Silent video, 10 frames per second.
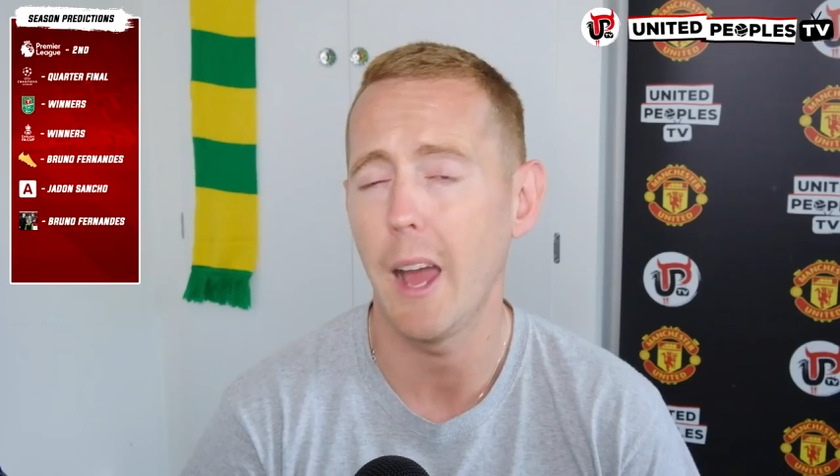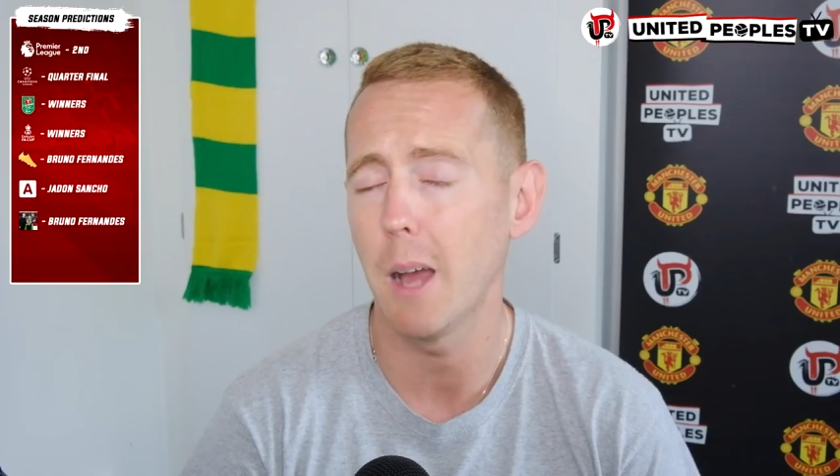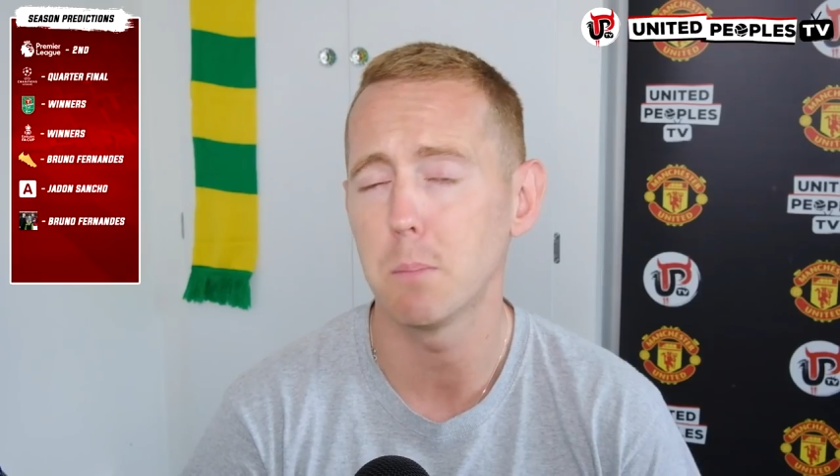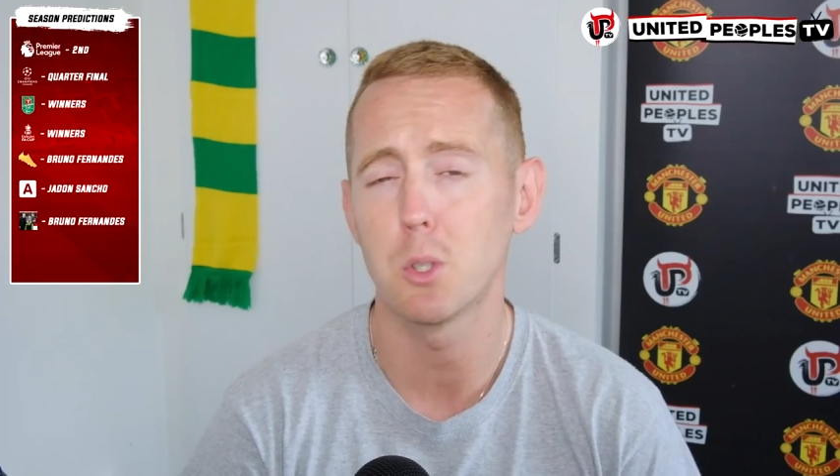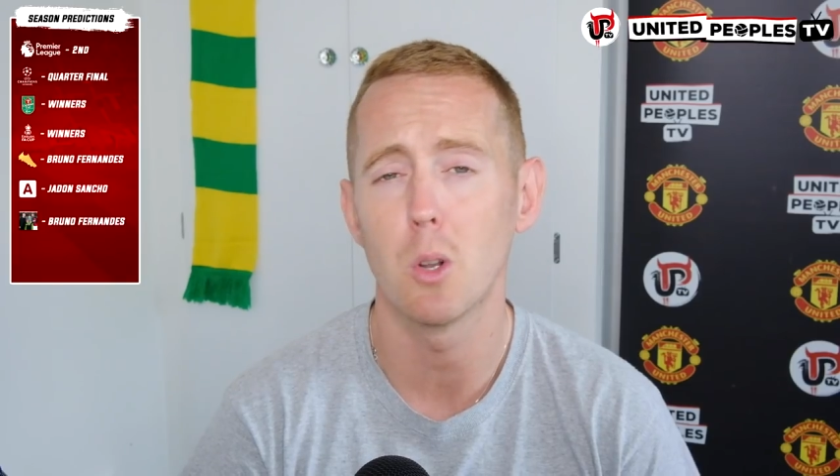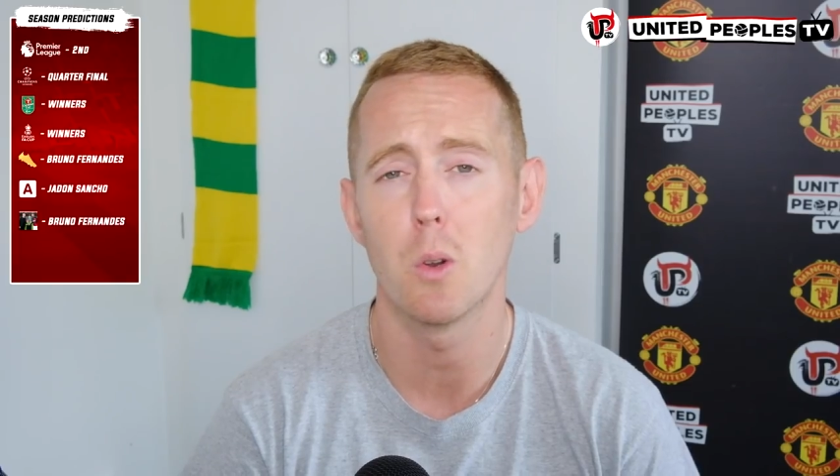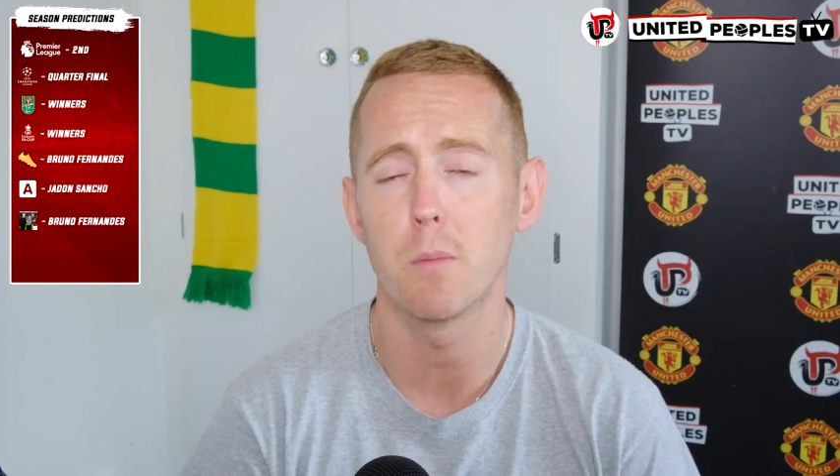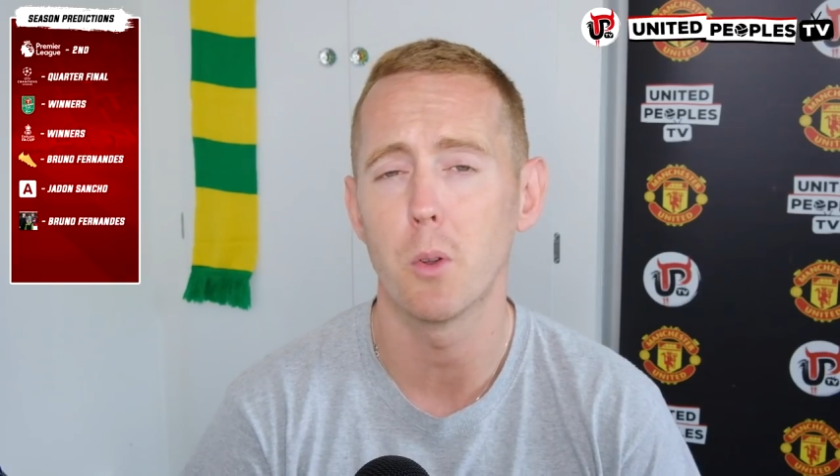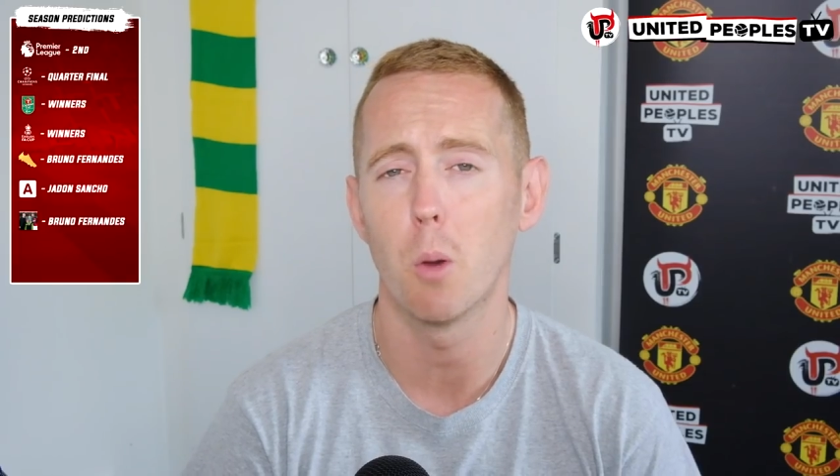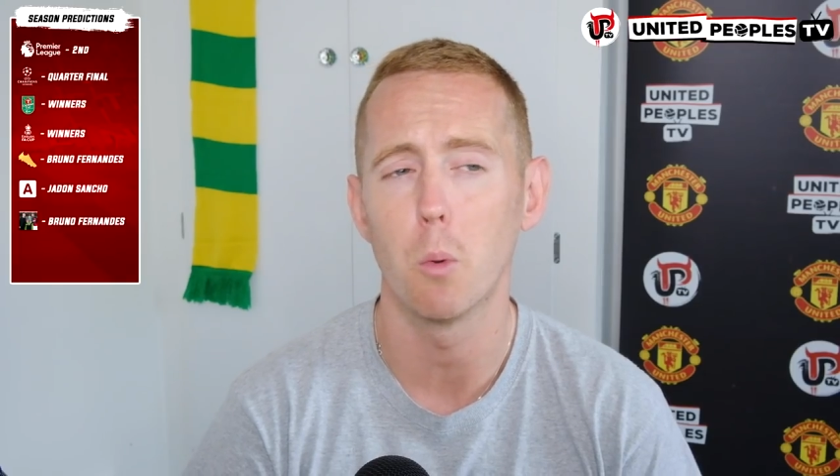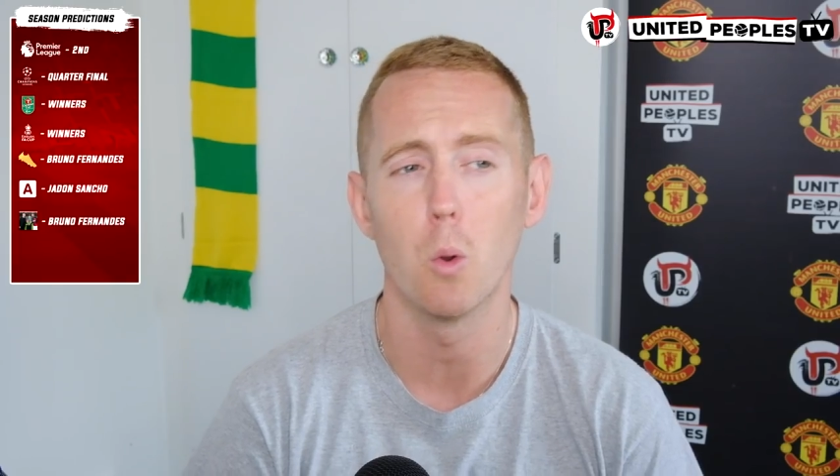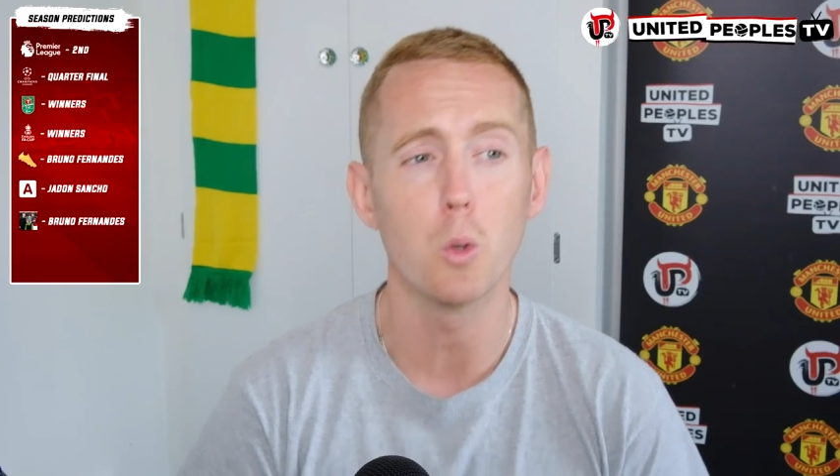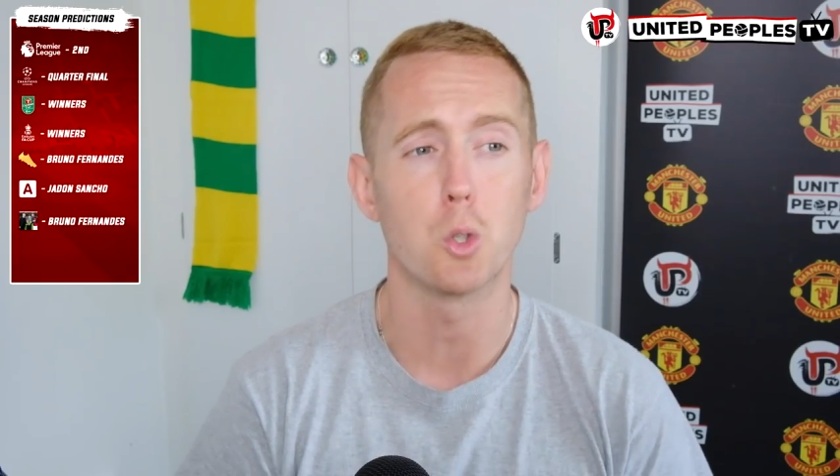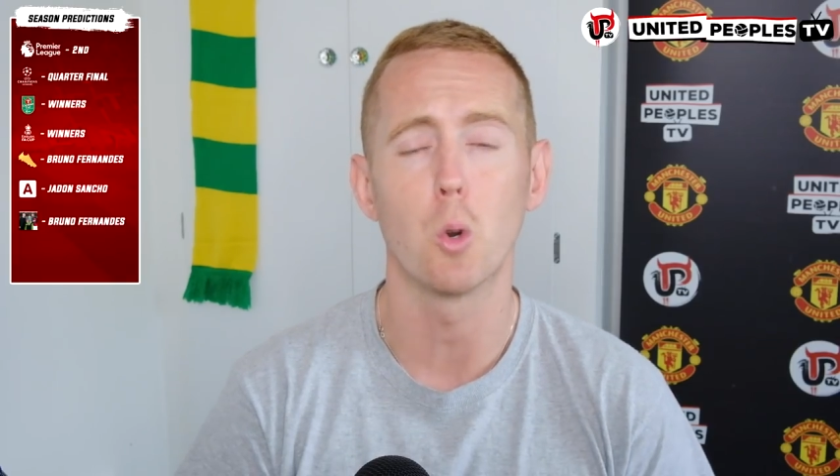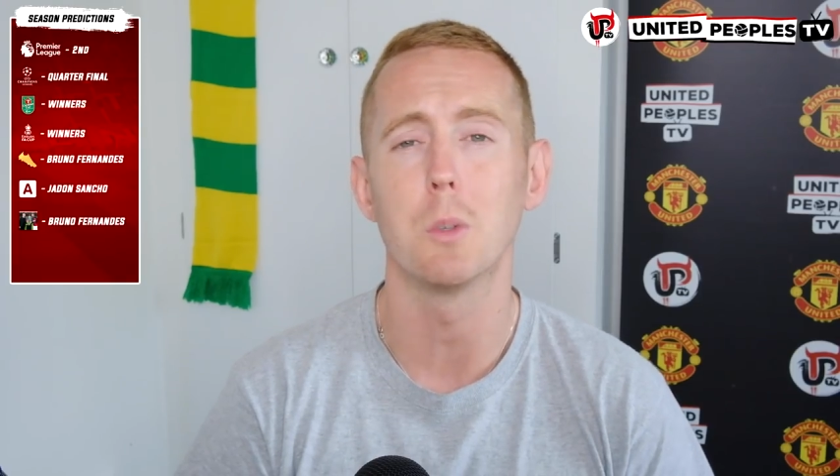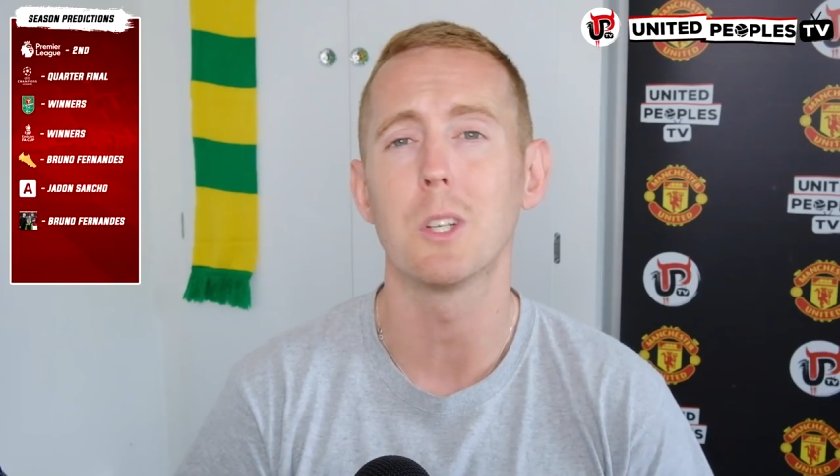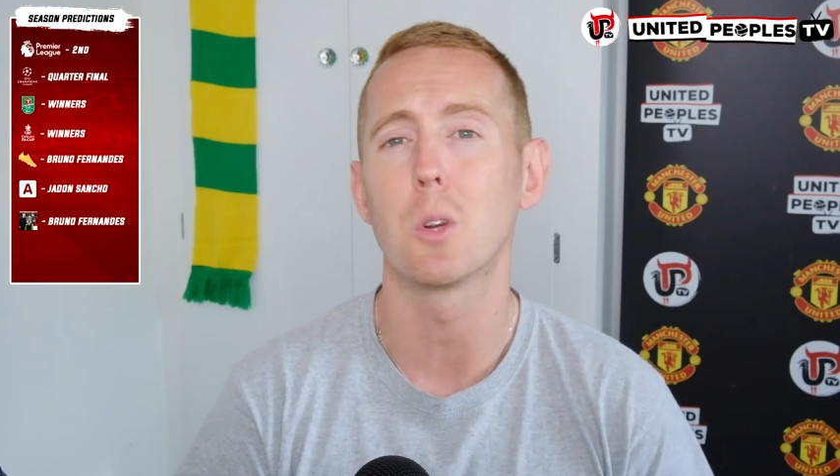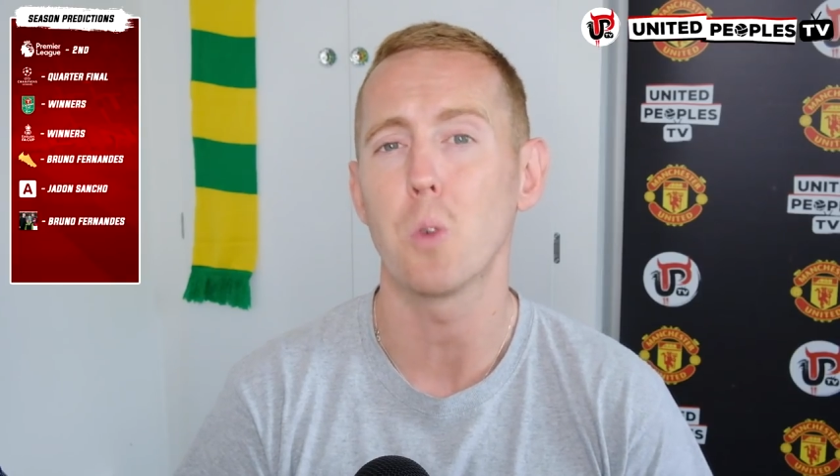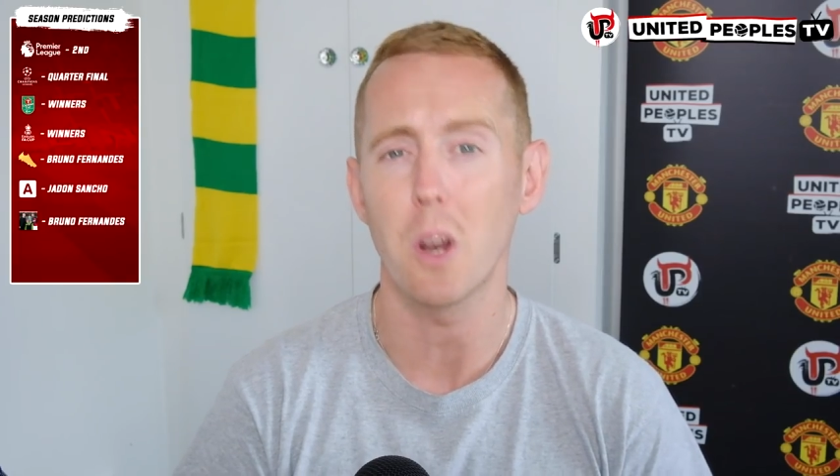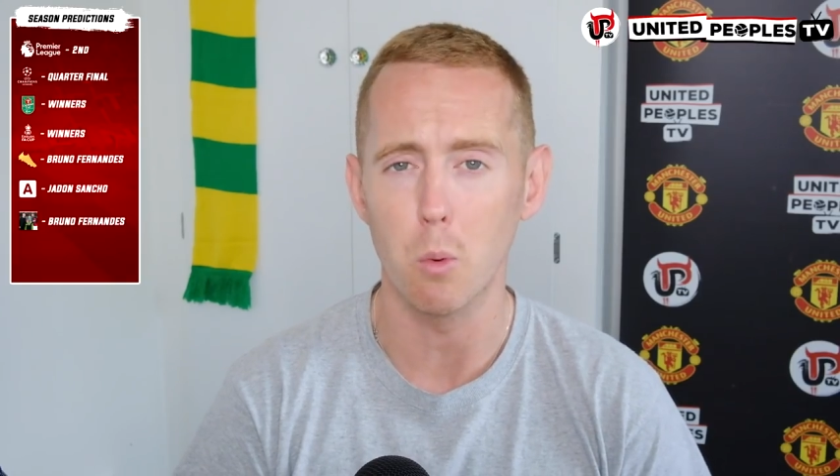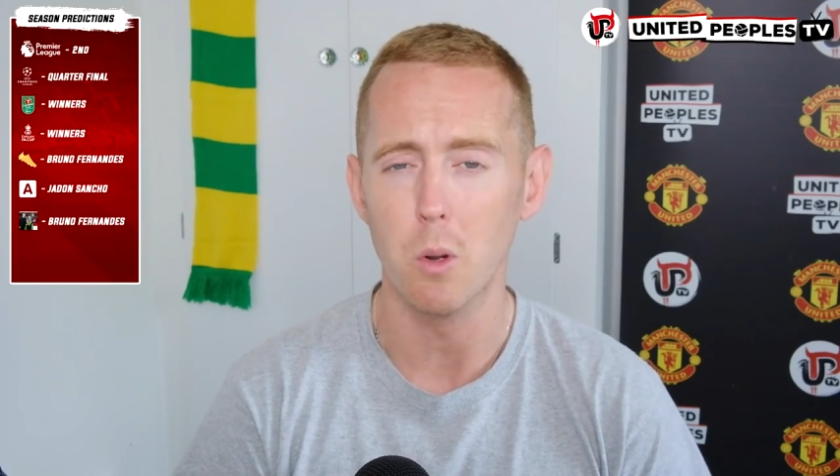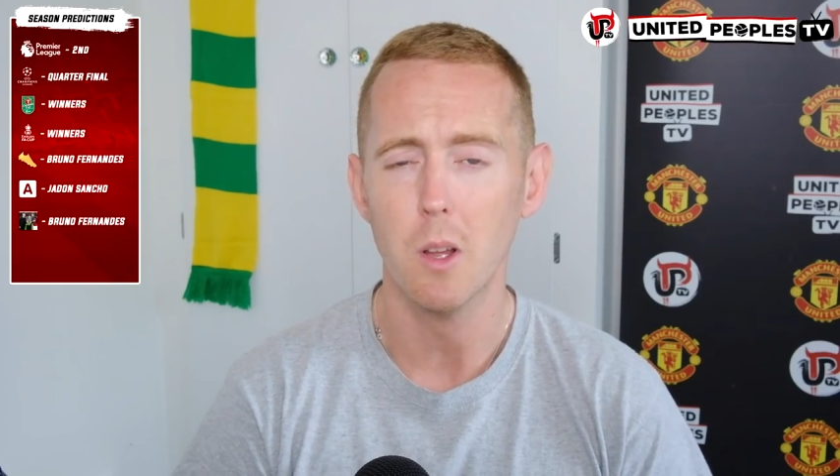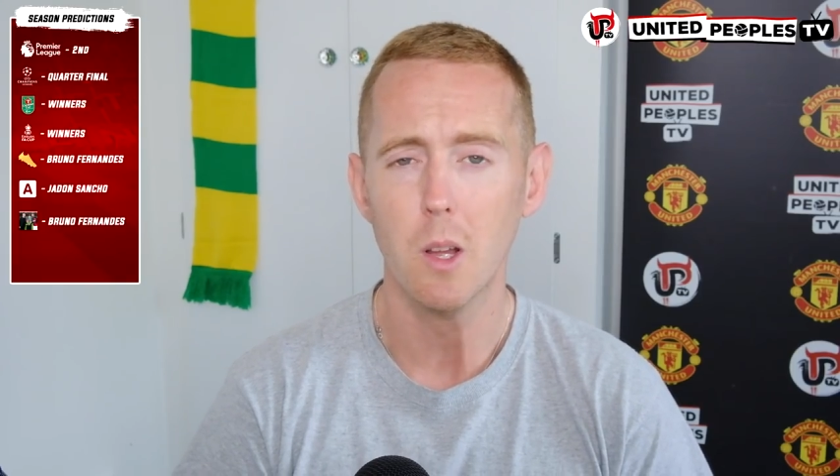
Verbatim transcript: absolutely phenomenal. Luke Shaw was incredible